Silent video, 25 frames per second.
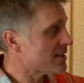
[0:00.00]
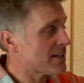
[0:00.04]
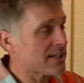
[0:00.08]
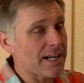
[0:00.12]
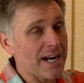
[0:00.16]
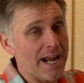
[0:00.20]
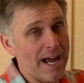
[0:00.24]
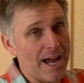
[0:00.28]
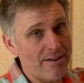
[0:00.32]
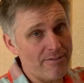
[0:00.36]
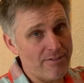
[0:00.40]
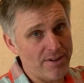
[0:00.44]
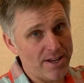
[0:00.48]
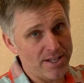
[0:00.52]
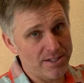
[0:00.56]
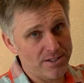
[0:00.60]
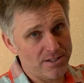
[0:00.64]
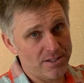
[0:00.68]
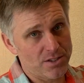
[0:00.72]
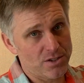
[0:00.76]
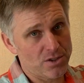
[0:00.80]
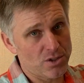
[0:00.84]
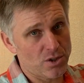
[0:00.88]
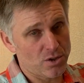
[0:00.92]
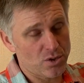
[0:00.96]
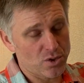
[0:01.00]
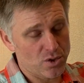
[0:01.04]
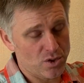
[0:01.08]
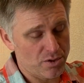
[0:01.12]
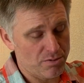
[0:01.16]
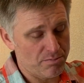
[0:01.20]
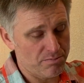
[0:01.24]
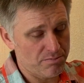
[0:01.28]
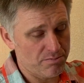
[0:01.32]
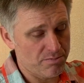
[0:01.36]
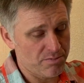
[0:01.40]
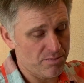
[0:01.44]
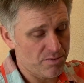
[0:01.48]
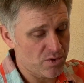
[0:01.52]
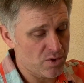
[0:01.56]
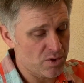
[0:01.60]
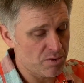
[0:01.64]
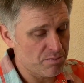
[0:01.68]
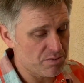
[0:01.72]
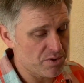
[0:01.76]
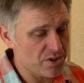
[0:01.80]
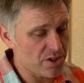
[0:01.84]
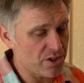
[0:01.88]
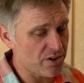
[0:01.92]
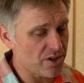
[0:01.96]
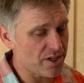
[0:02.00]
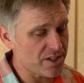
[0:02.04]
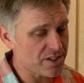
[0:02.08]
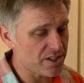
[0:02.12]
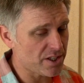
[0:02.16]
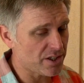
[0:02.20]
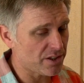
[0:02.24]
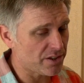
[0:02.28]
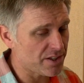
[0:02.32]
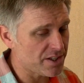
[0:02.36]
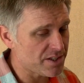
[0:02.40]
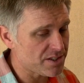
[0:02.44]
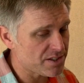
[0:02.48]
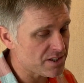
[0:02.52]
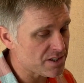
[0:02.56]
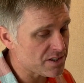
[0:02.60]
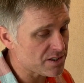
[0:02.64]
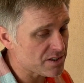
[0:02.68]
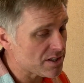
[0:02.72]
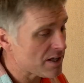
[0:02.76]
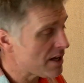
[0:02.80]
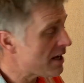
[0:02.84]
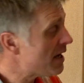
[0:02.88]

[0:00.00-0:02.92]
graves, so some serious illnesses,